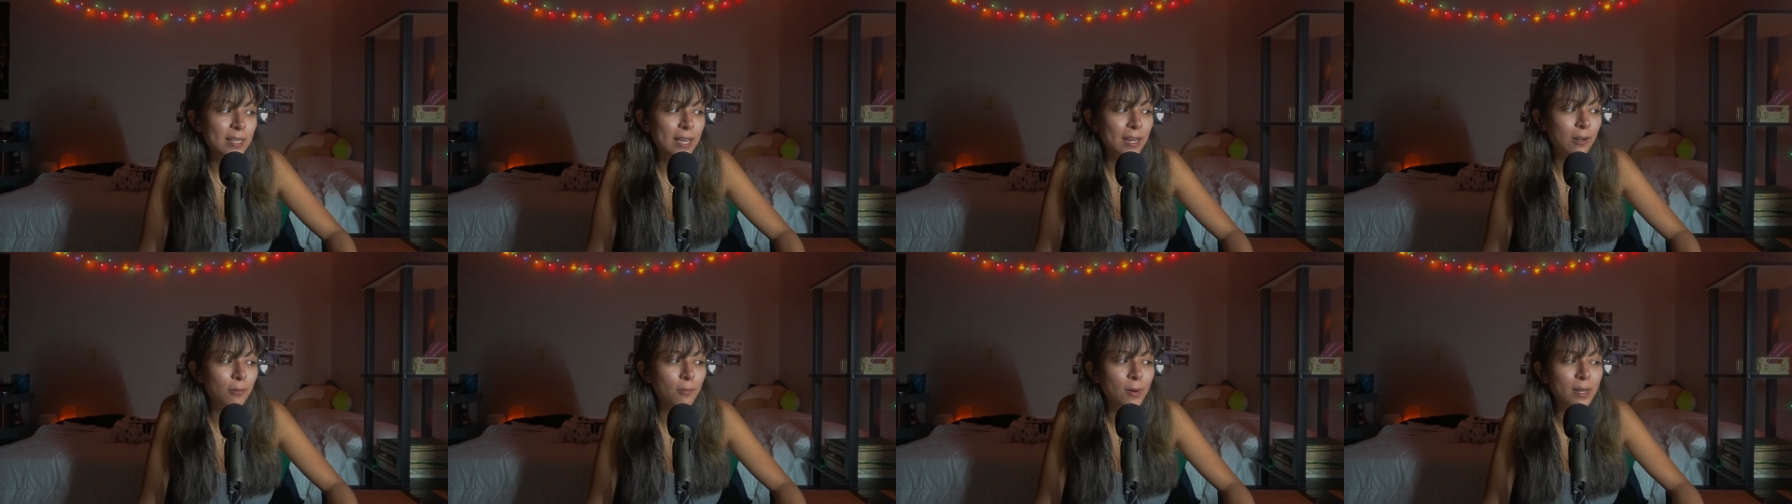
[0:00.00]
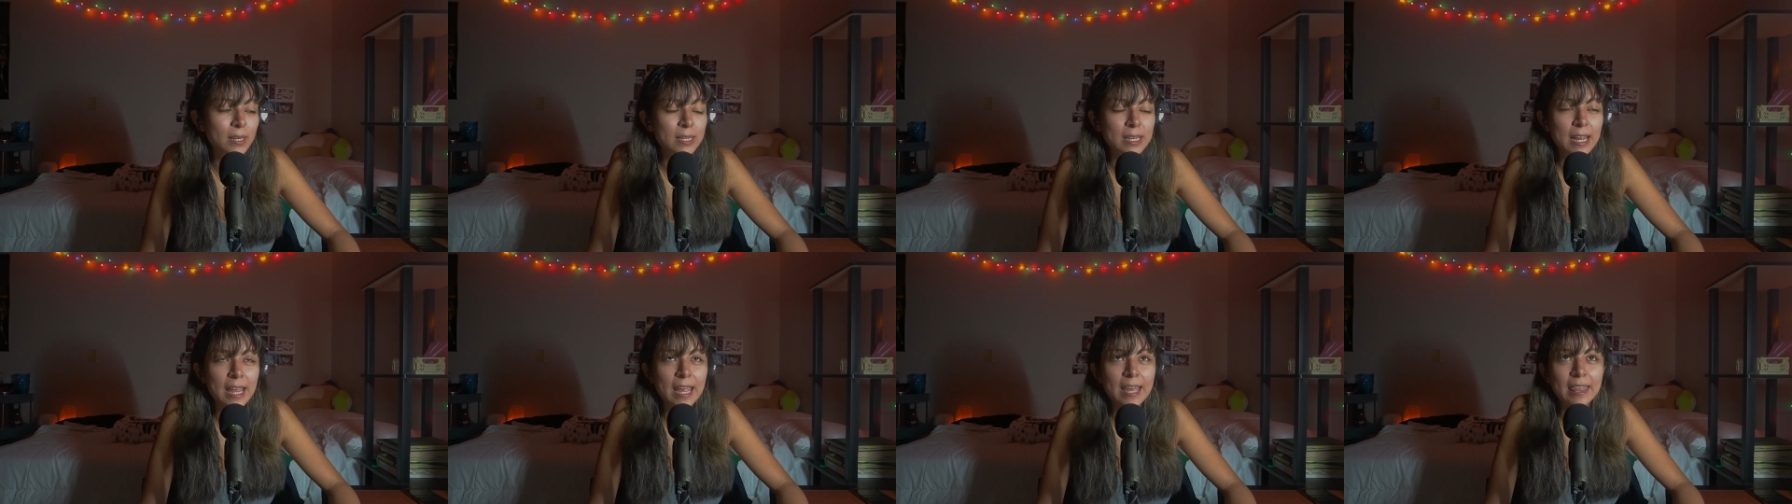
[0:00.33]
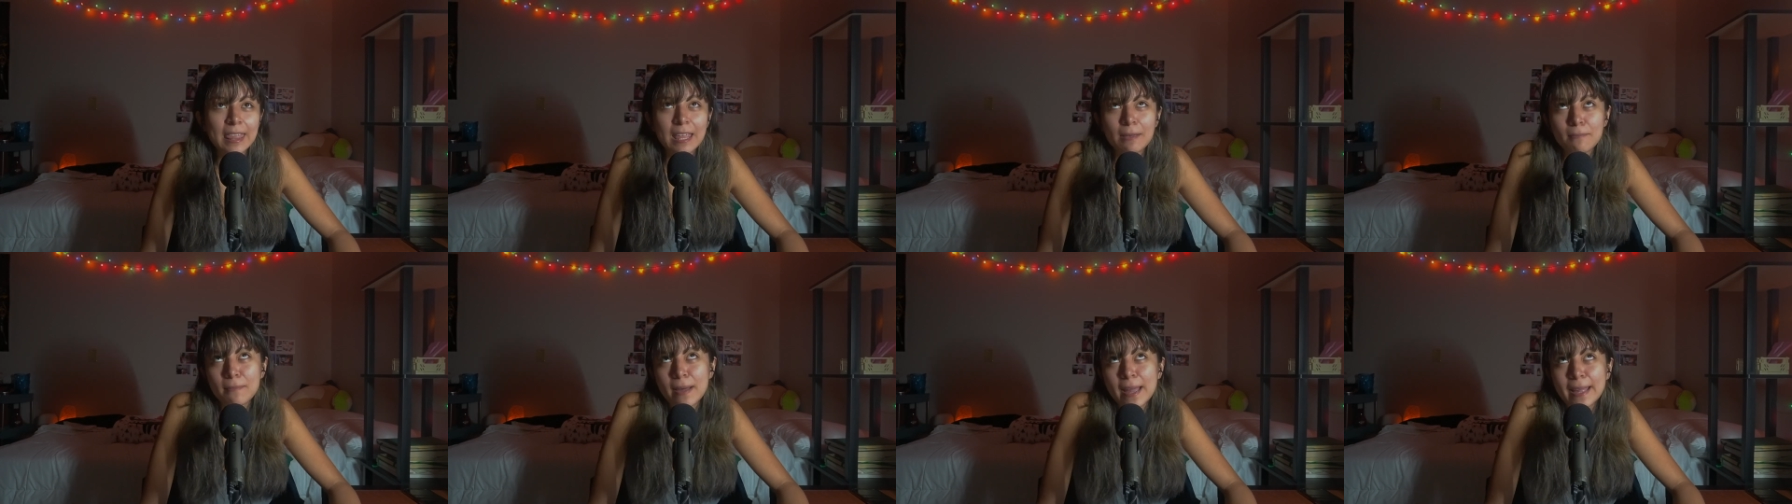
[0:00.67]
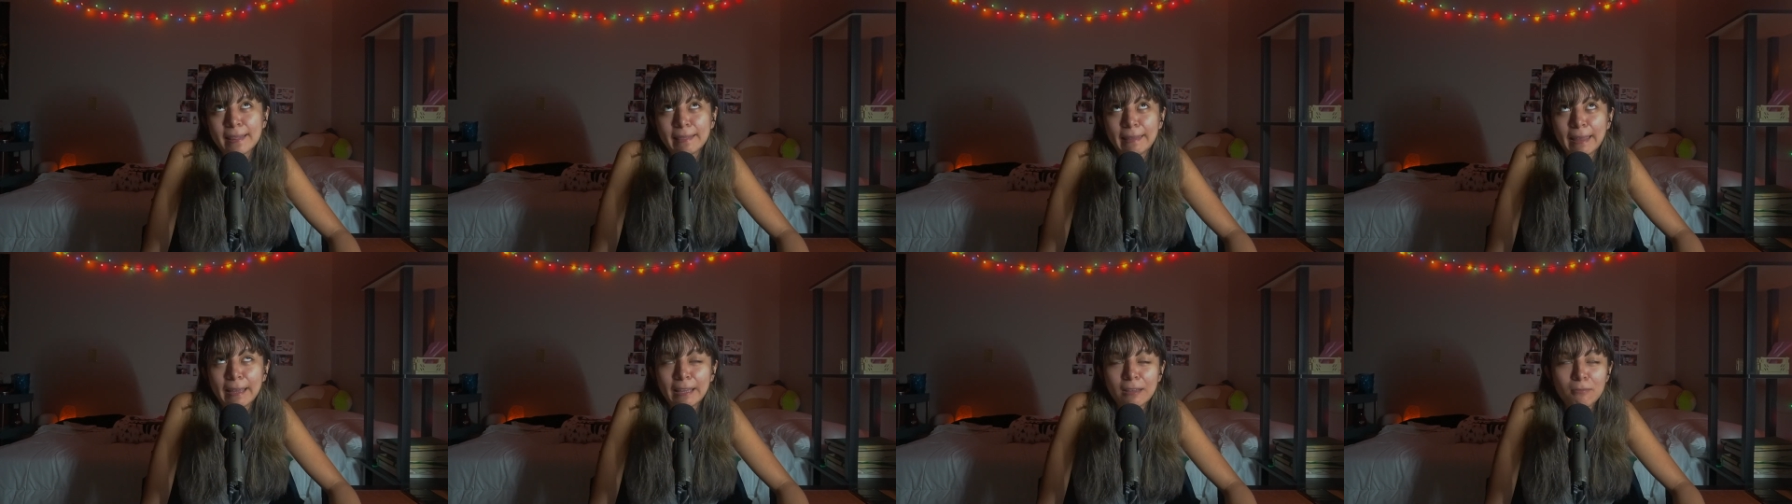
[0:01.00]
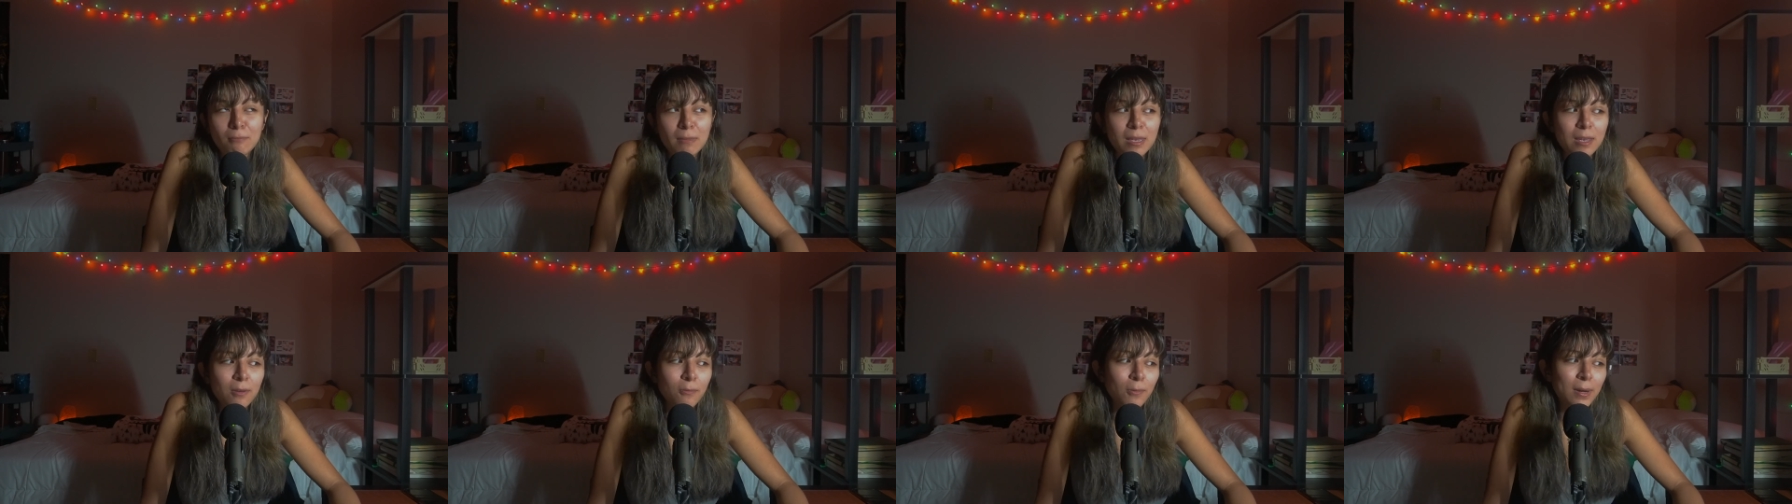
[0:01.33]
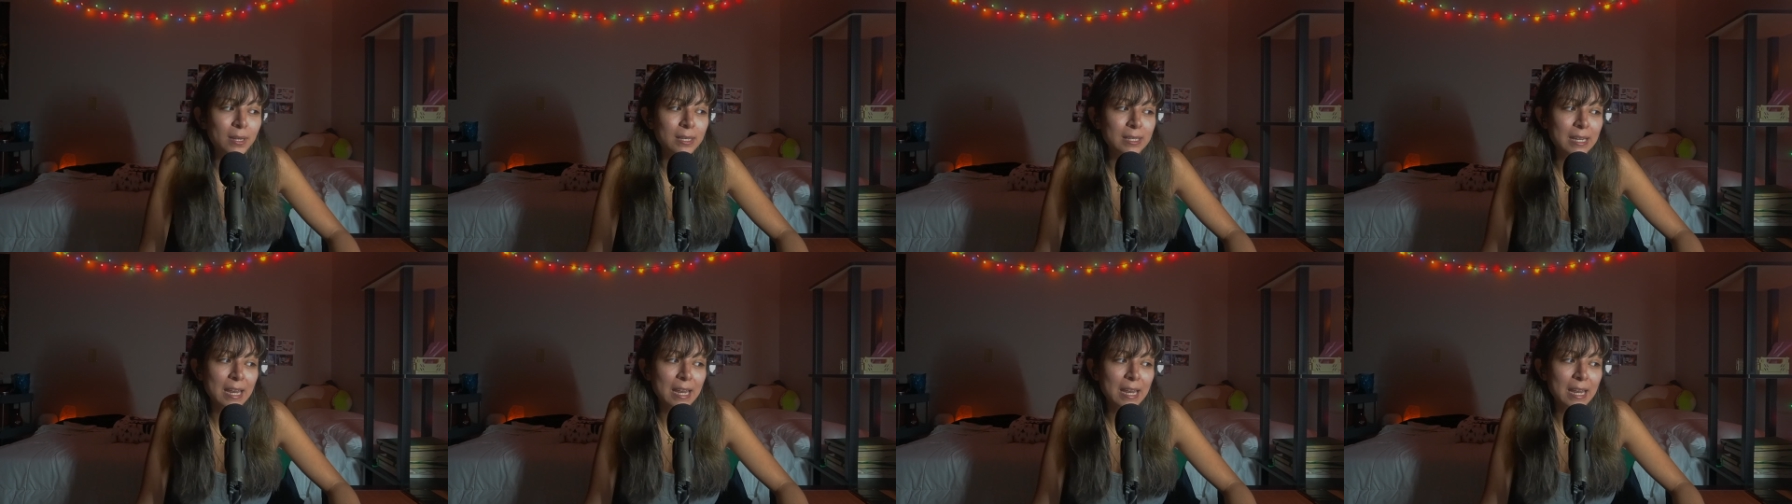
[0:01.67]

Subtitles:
Like one day they might like me, one